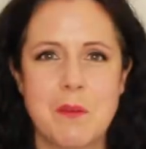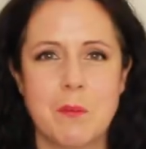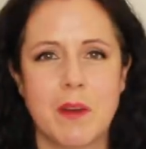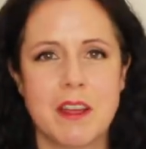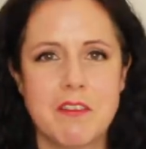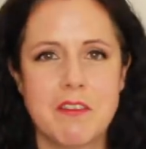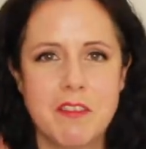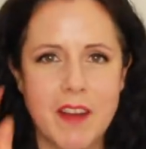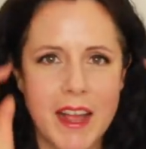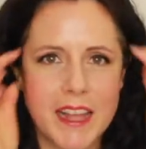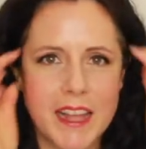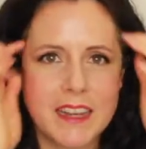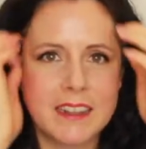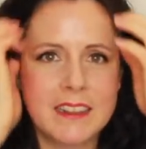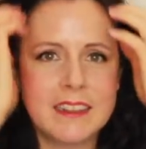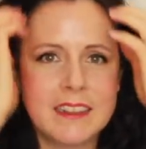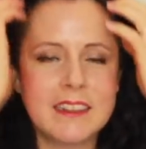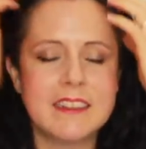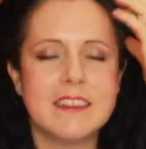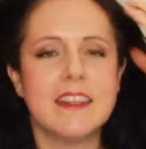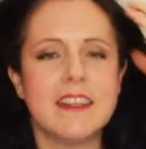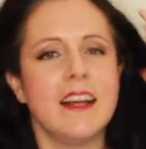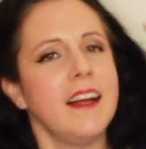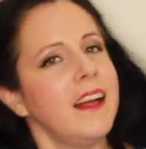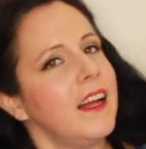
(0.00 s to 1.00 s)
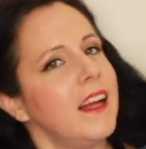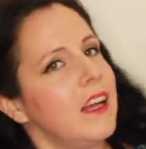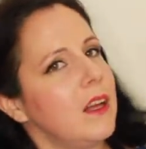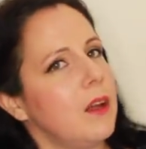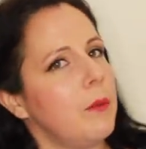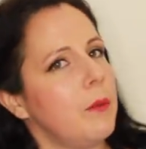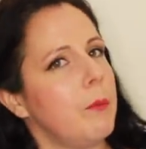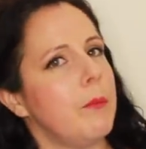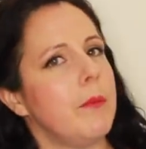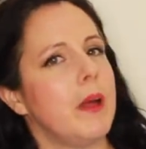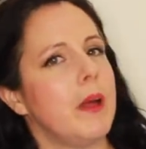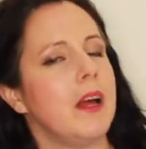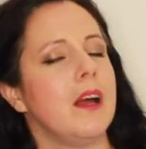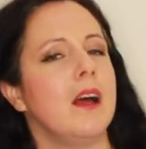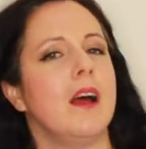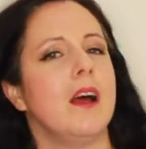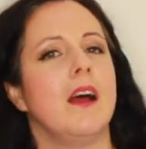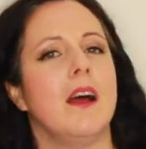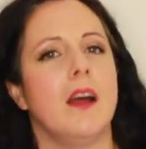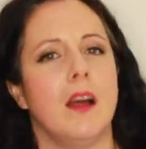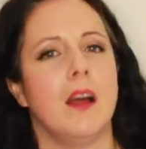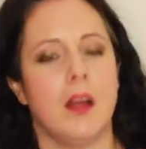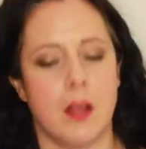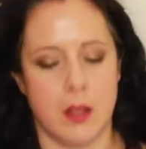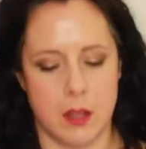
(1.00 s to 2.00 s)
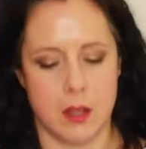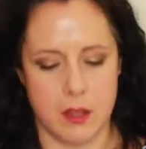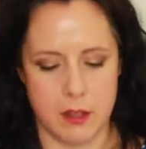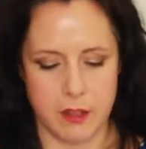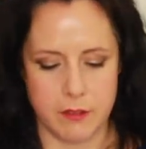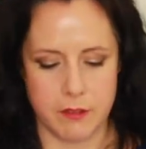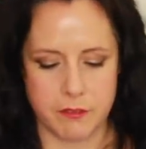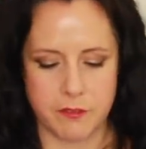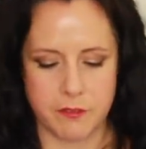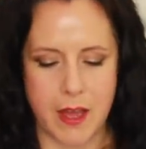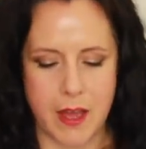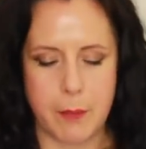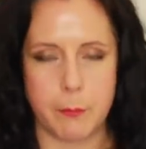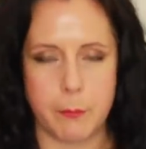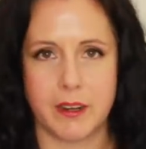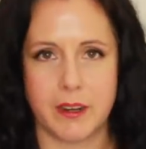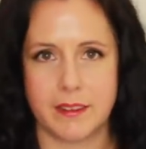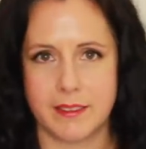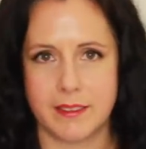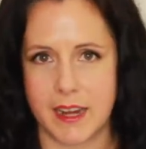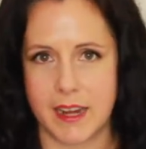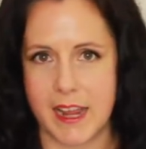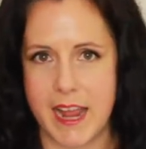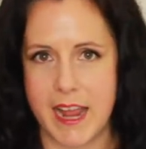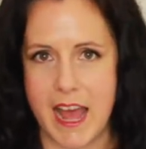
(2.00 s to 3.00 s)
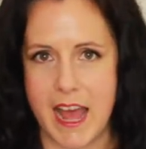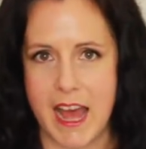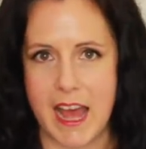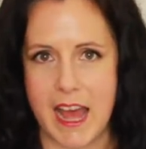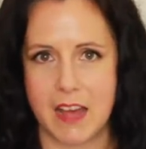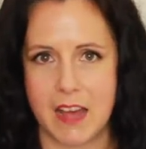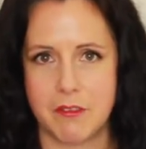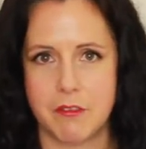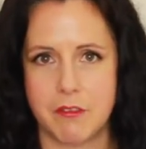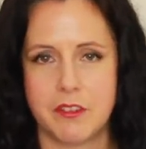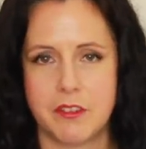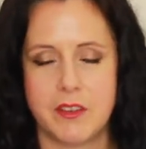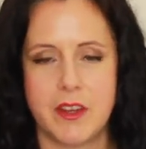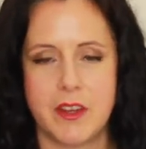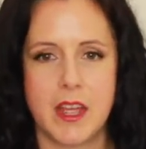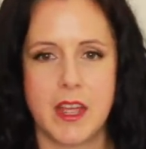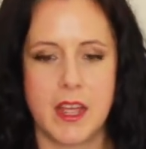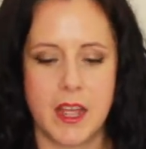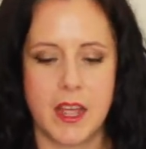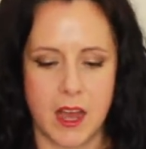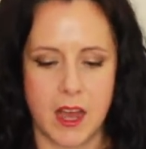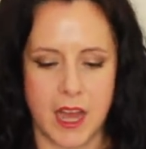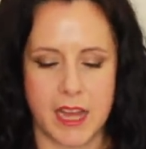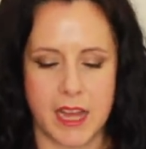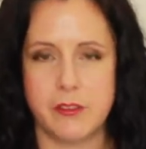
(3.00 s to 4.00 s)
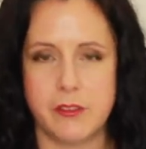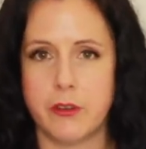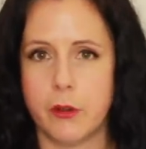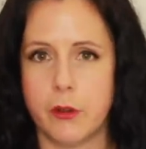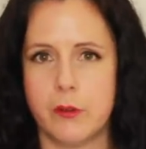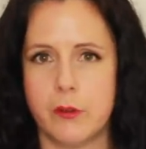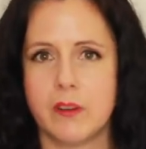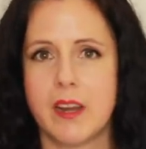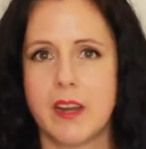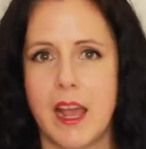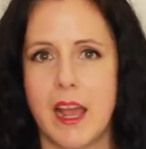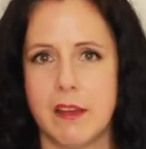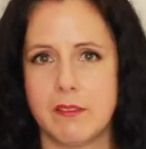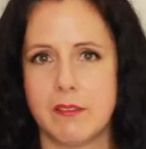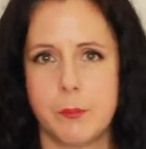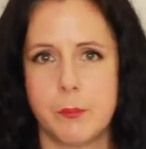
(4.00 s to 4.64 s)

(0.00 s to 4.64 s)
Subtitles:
my final fabric that I have, I don't have a